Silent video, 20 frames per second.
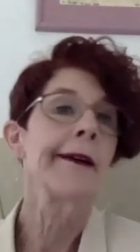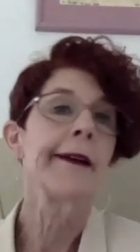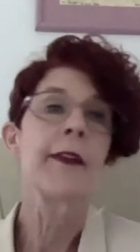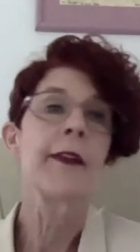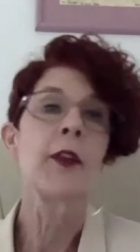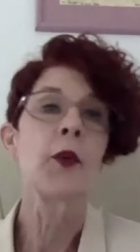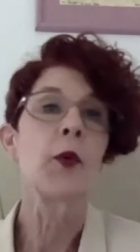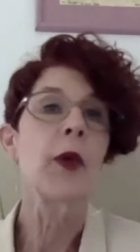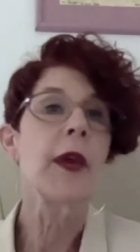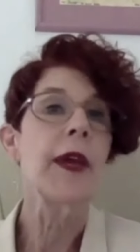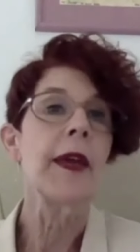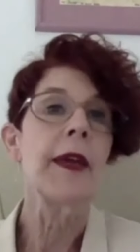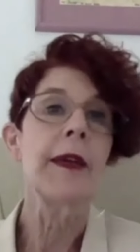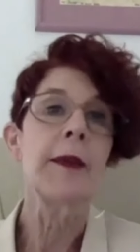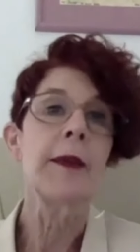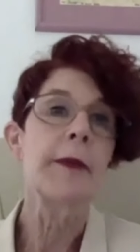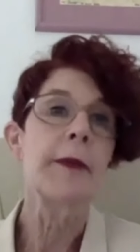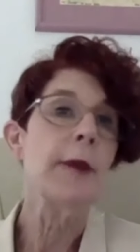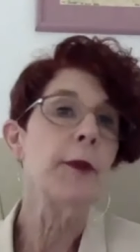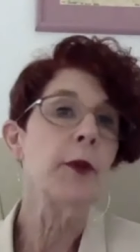in the
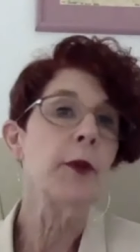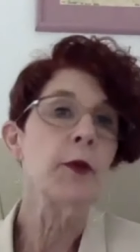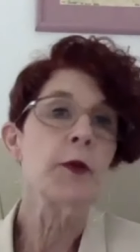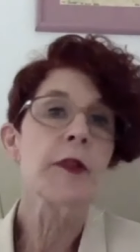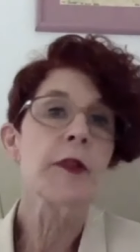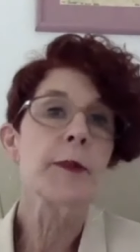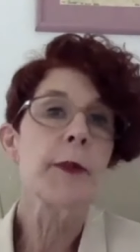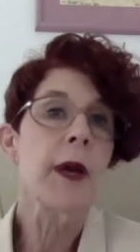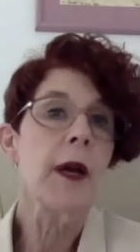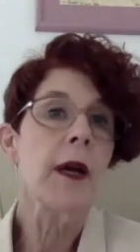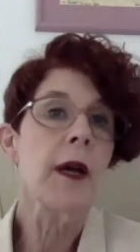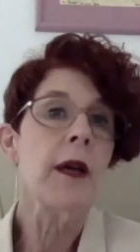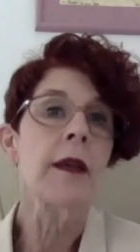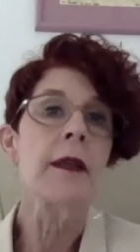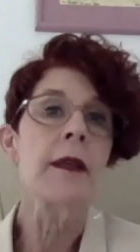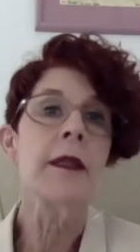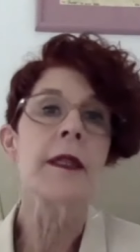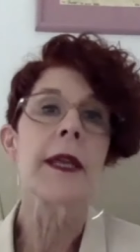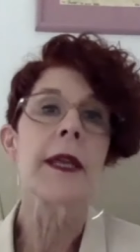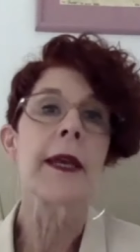way people
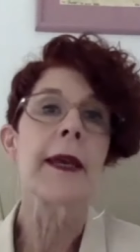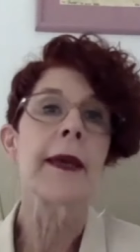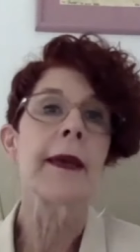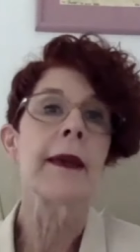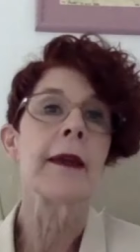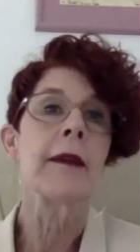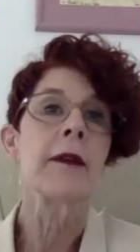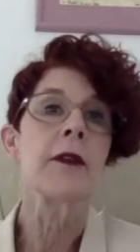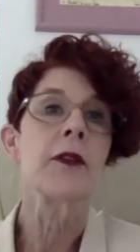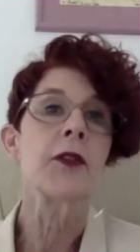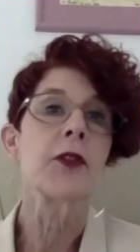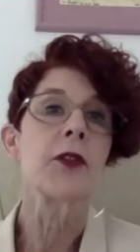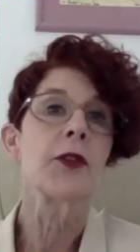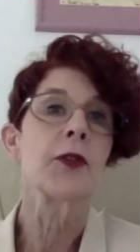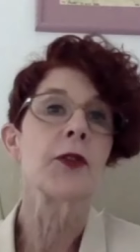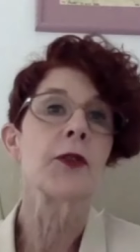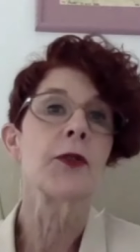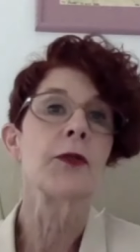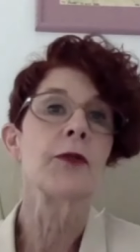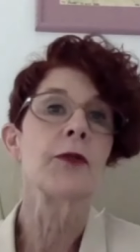respond, and
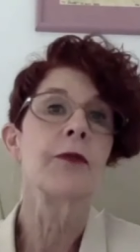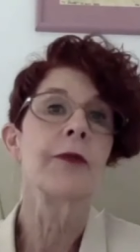to